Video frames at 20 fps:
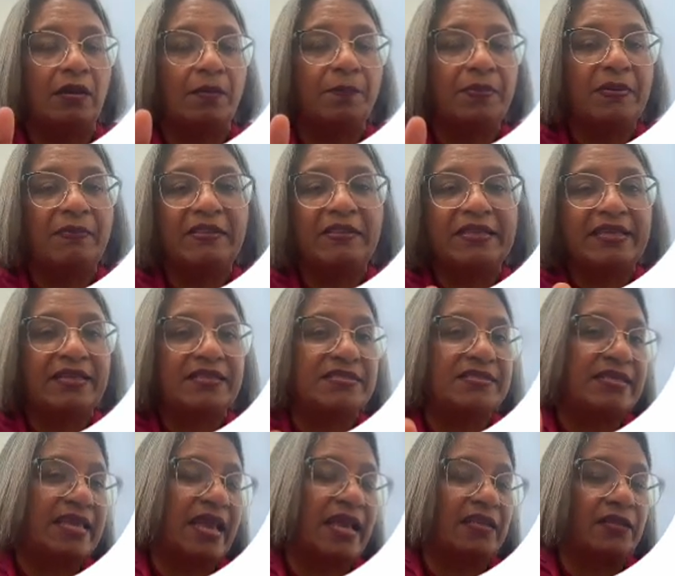People can
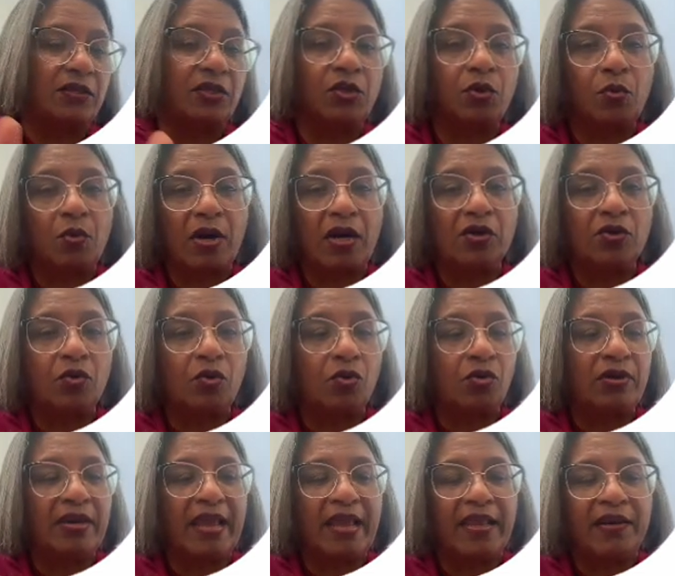scan the QR
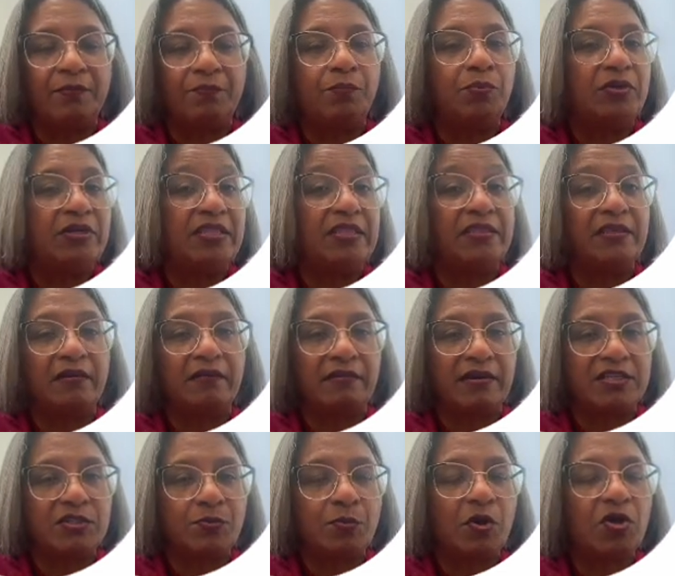code and put in their
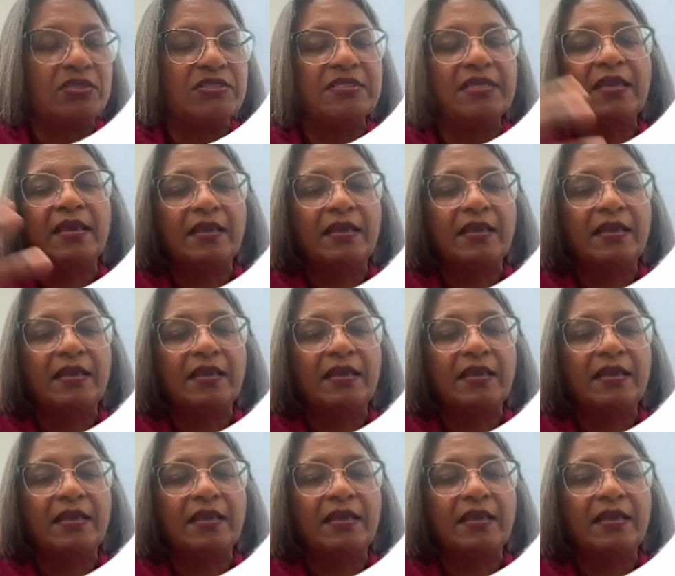response.